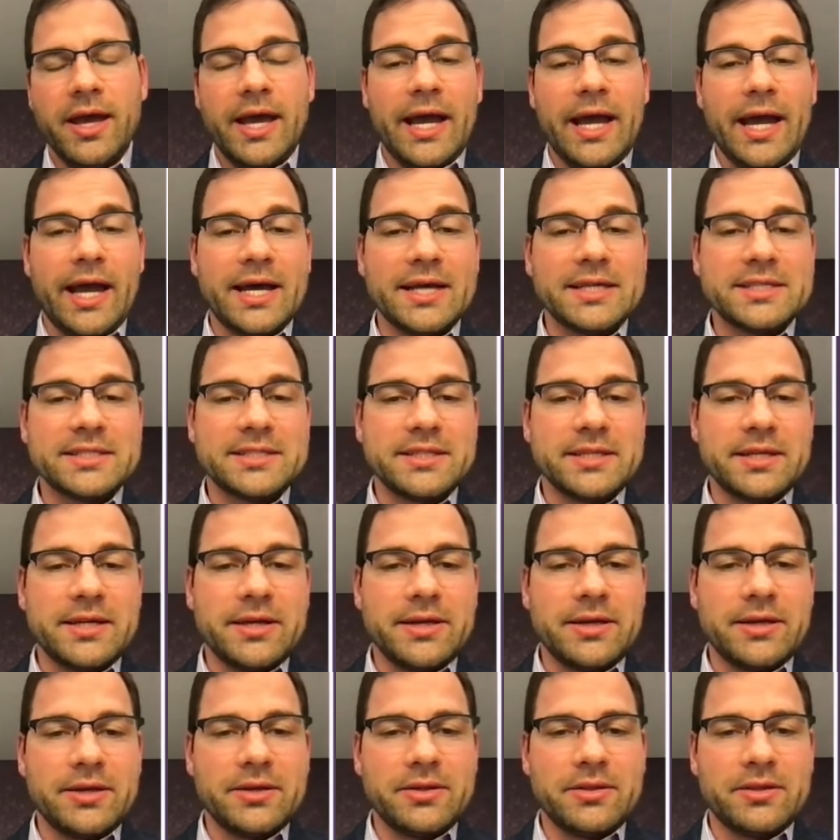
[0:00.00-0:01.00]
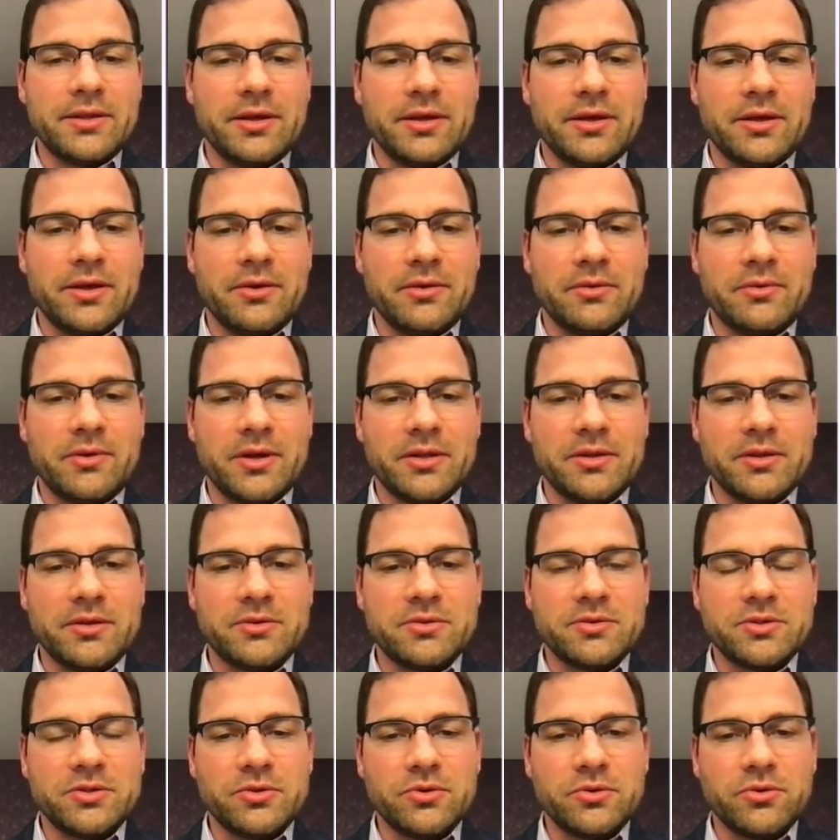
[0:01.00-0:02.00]
assay, they run
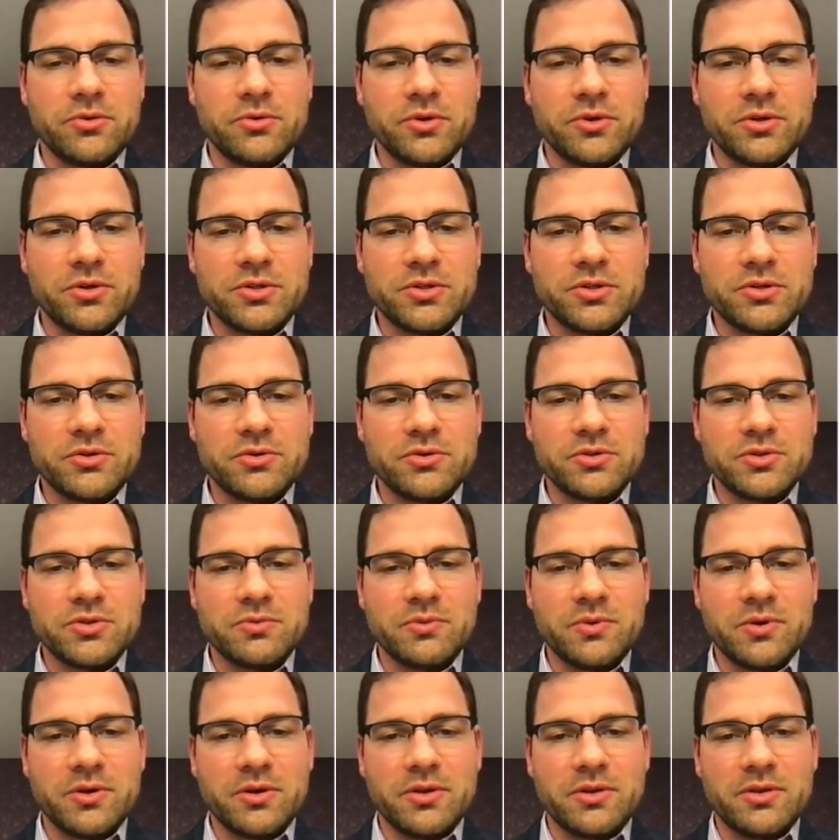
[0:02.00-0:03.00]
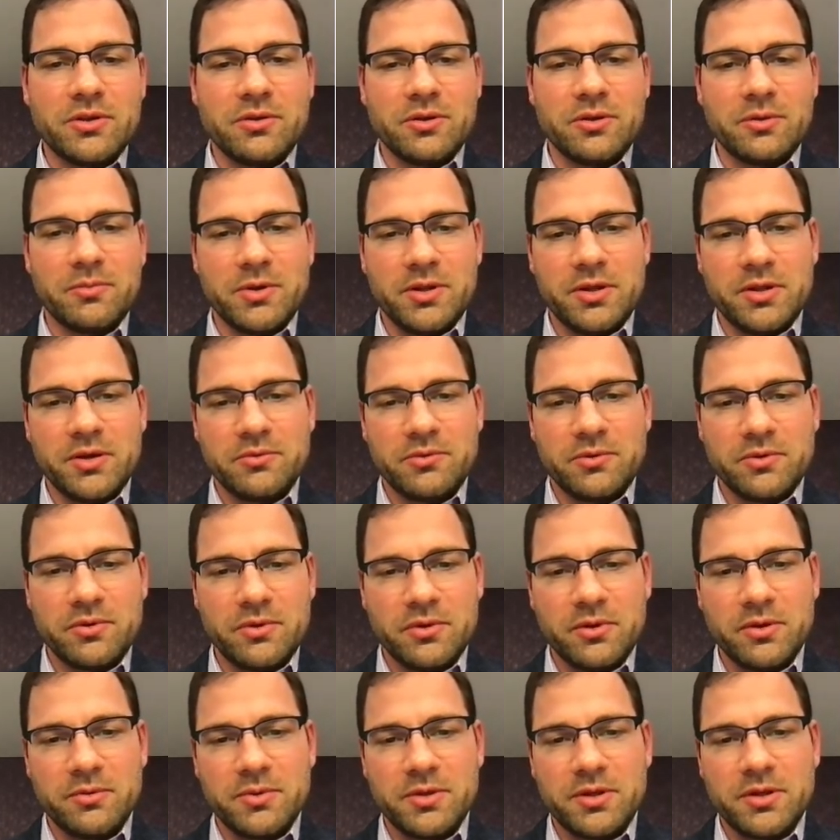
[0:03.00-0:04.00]
into issues with
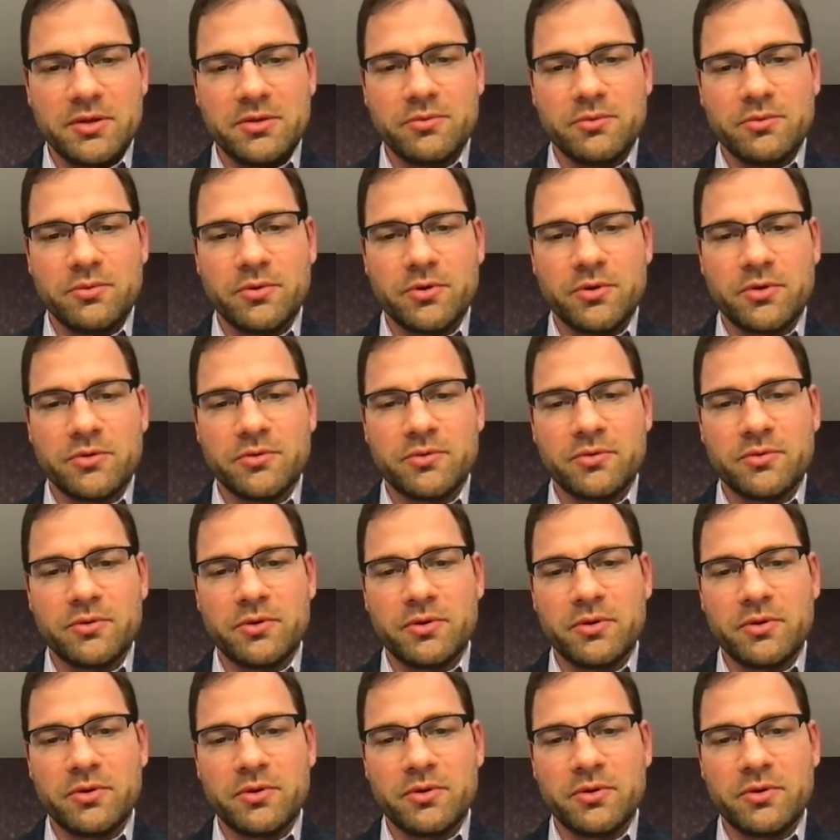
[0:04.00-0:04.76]
limited work